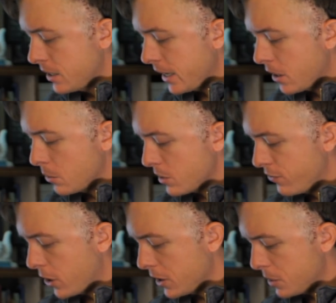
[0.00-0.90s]
take home
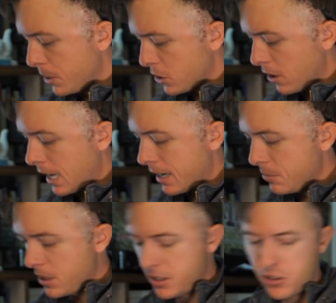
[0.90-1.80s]
some very special
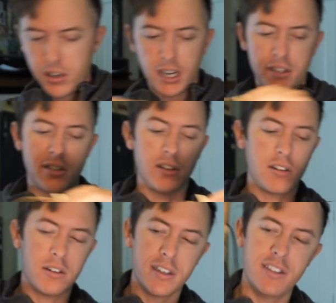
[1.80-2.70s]
items. As you guys
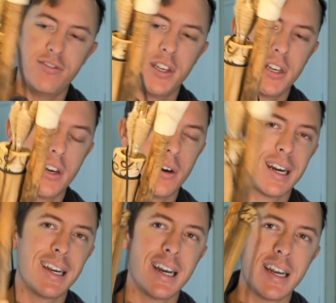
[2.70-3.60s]
saw in the video,
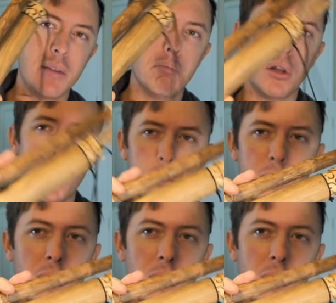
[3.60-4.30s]
I got a blow